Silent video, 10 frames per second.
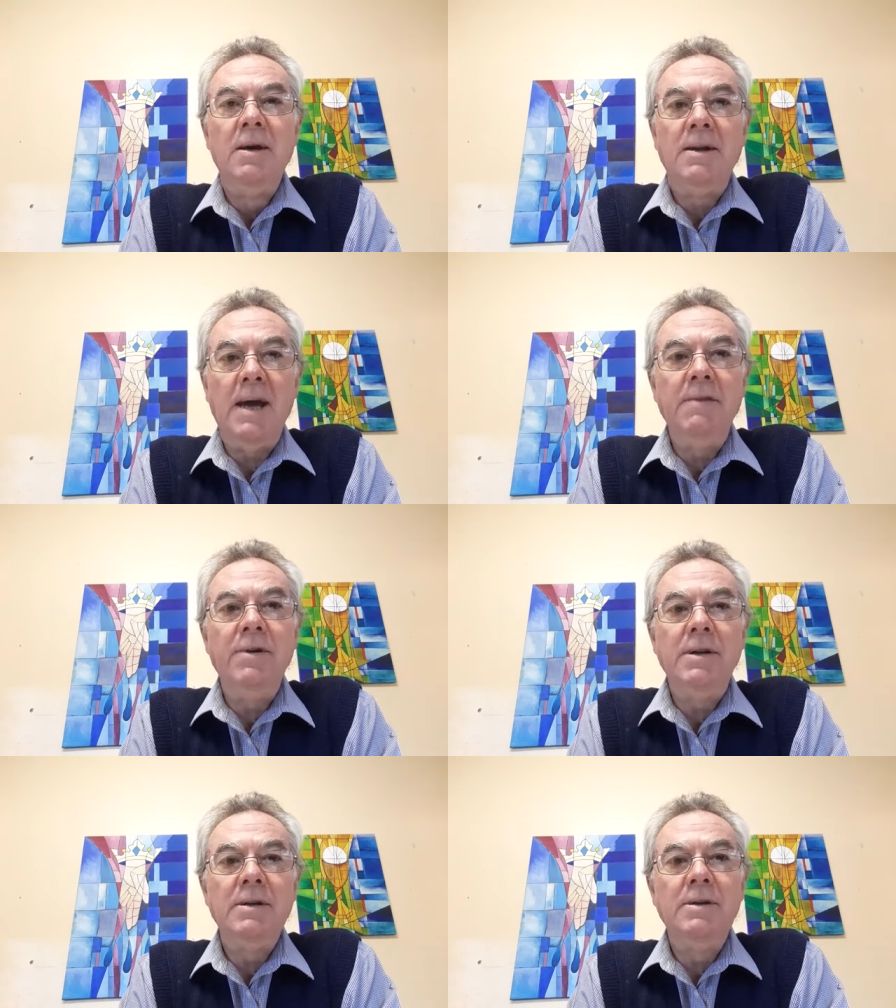
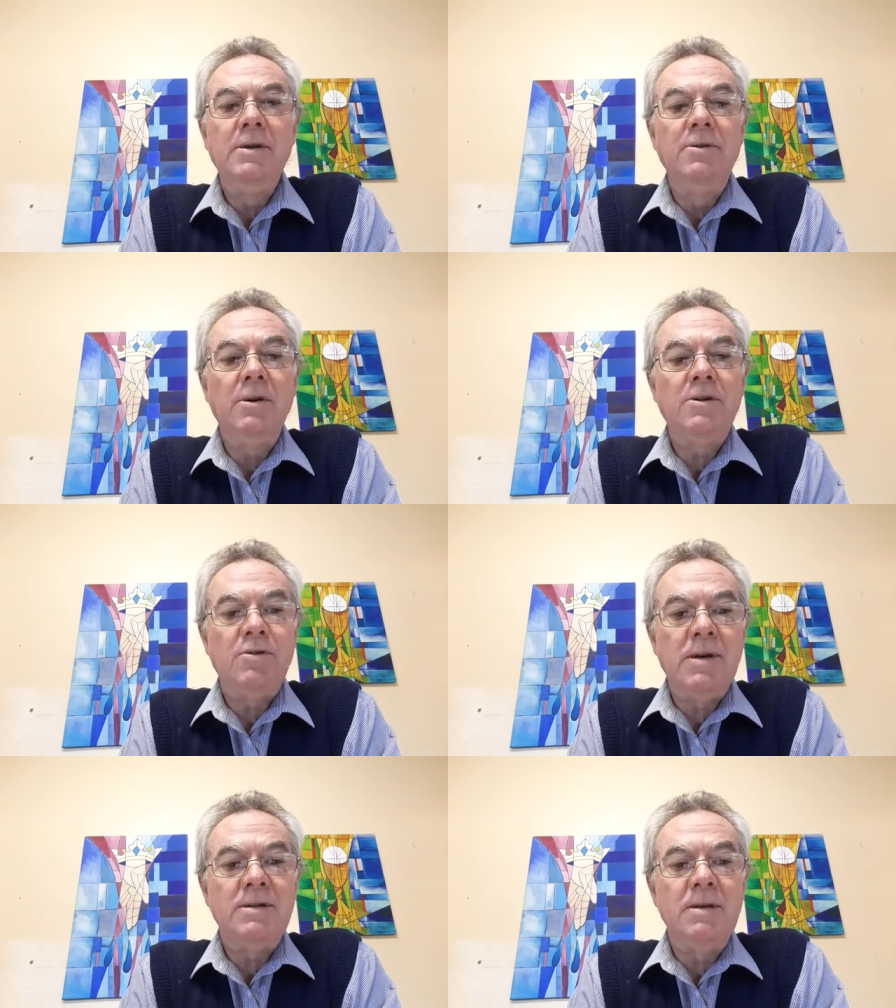David did not
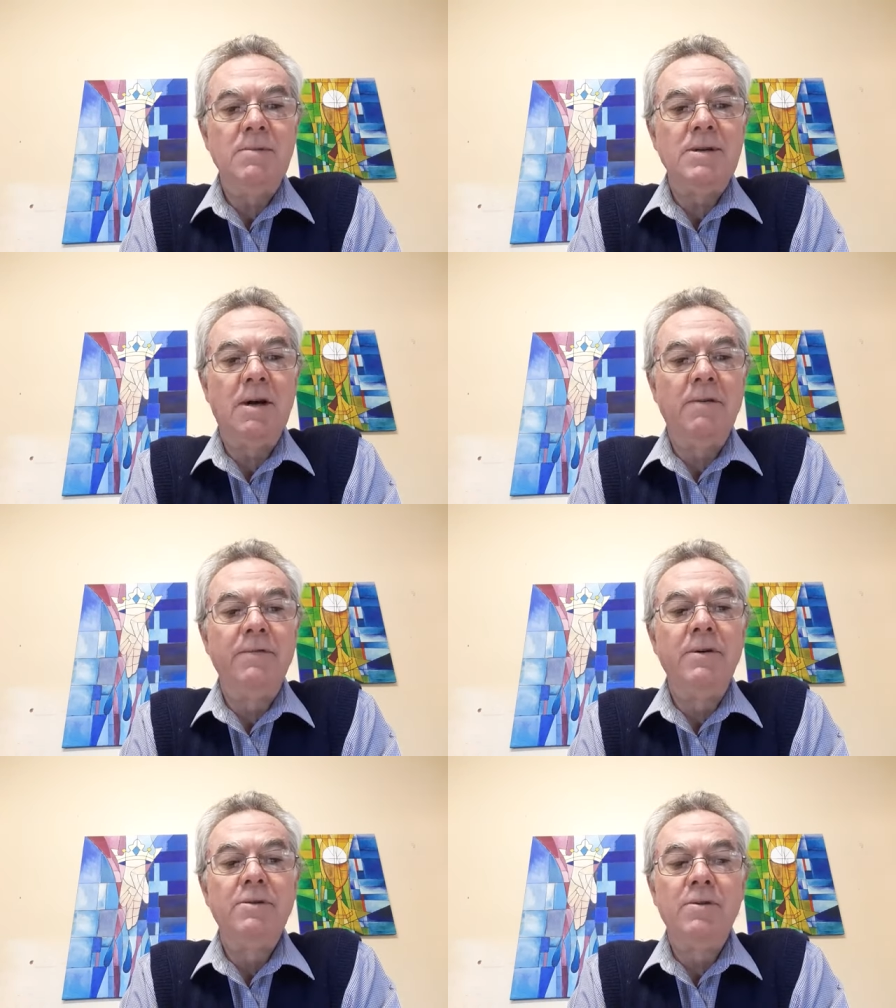trust
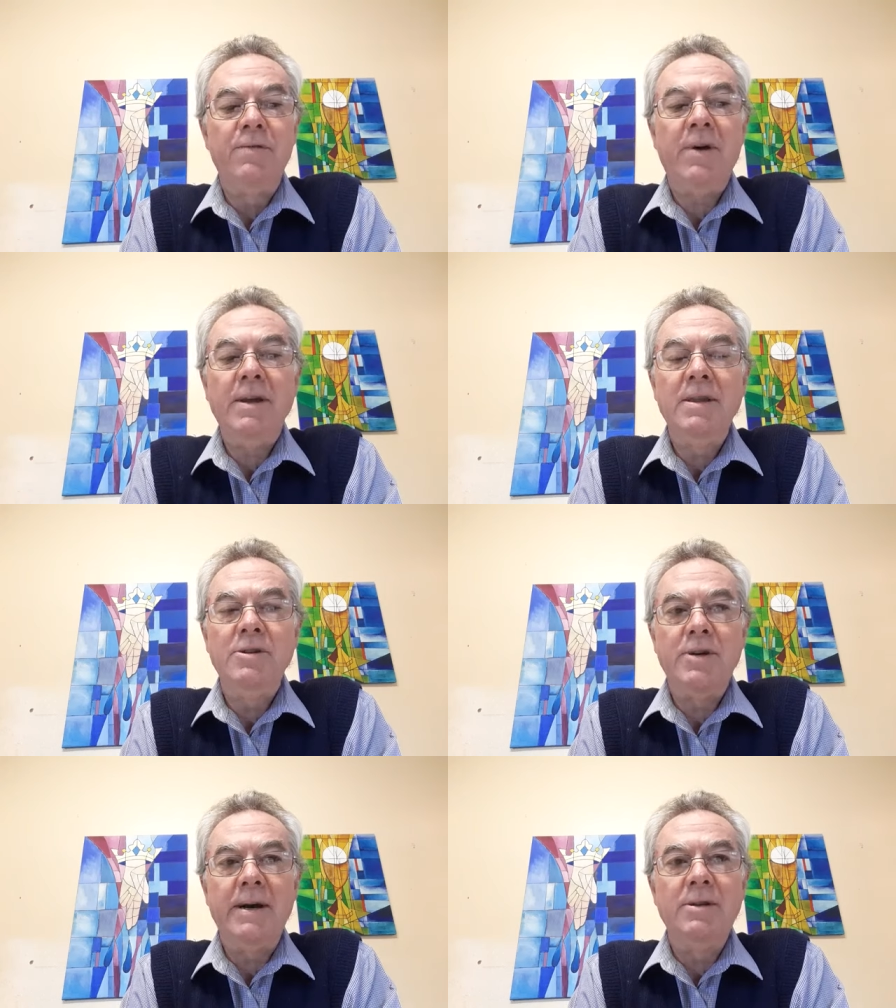himself to fight the
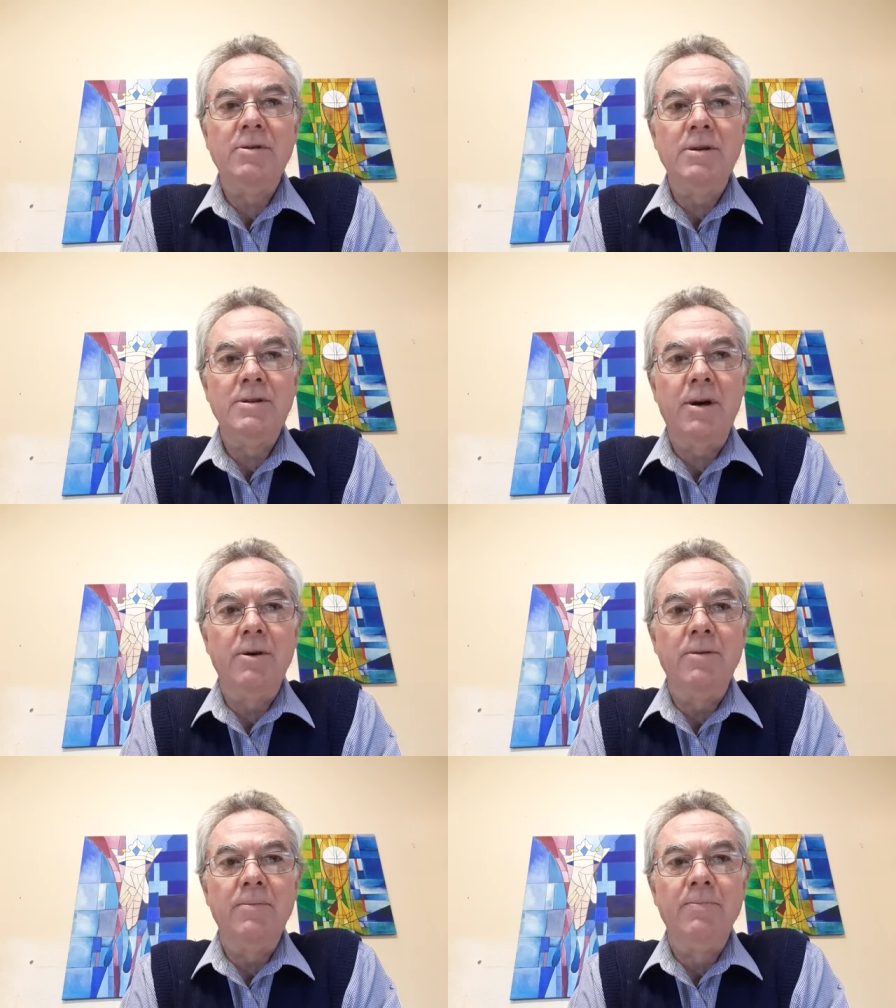giant on his
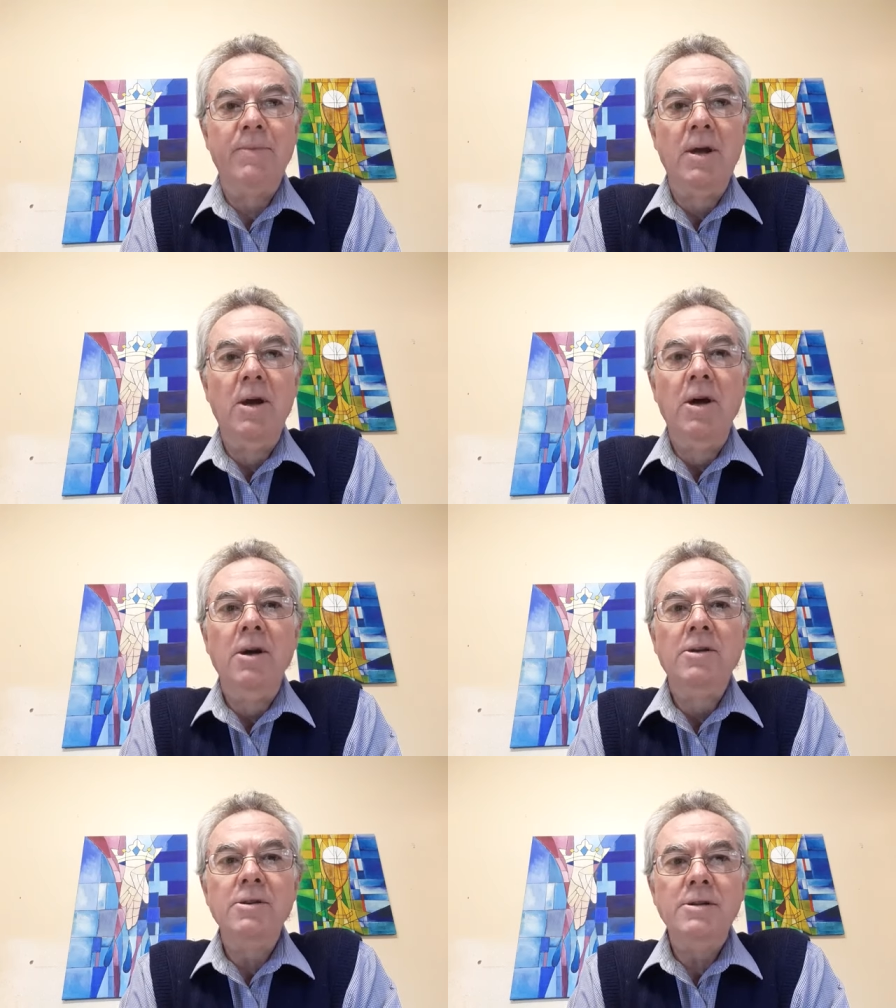own.
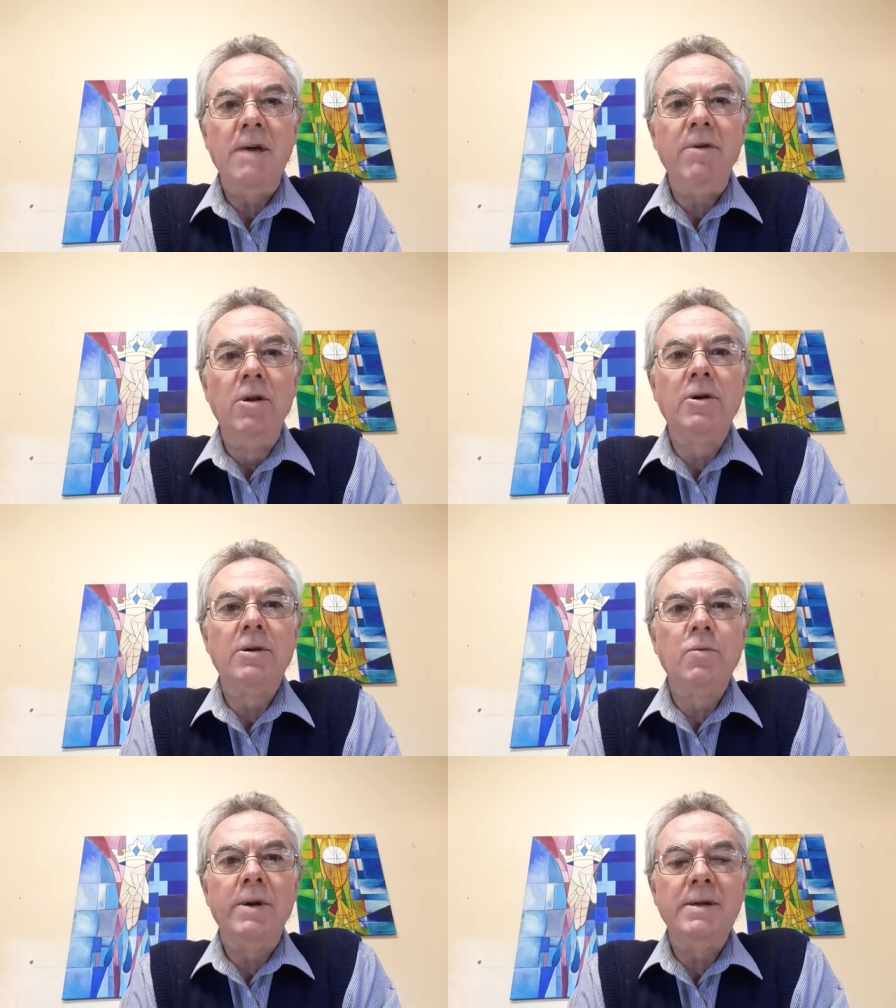Just have a look
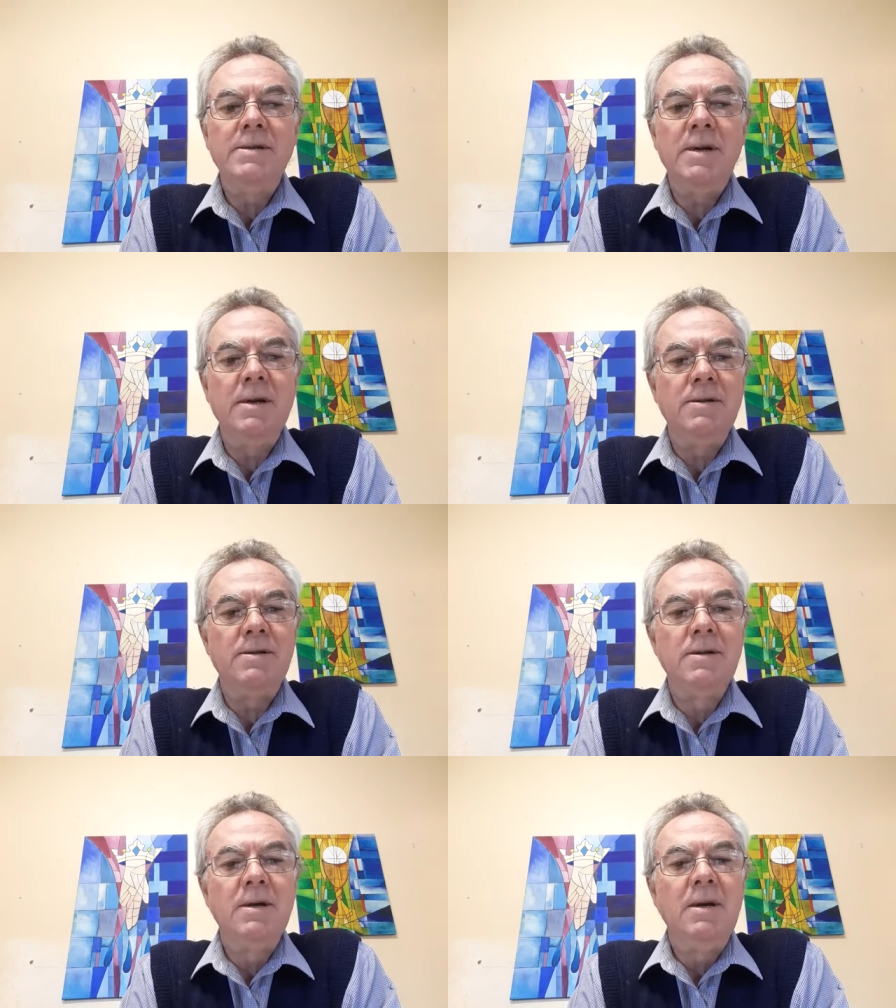at what he
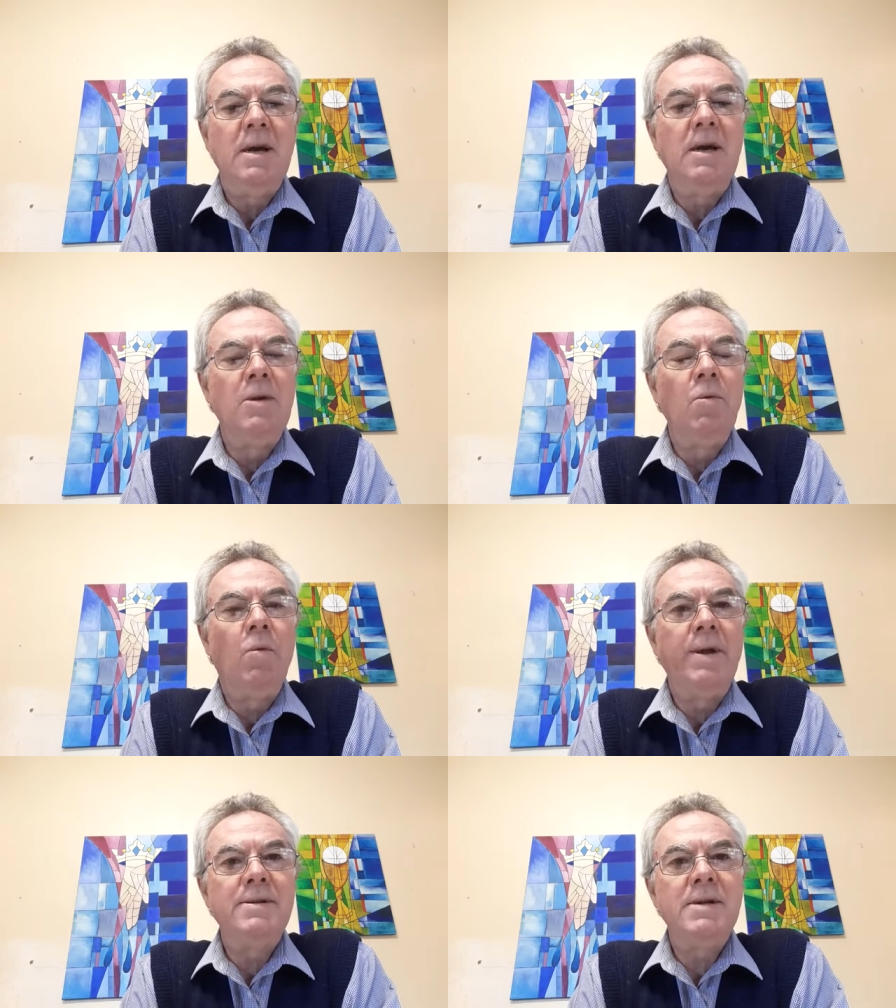says in
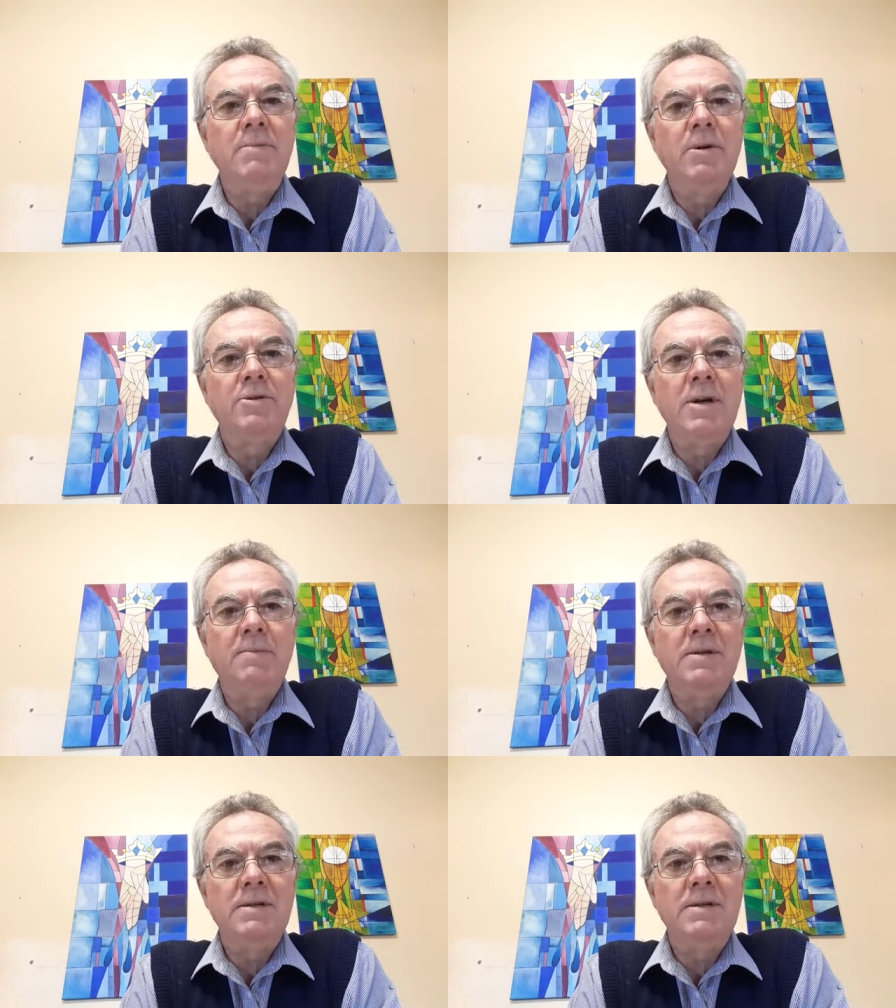1 Samuel chapter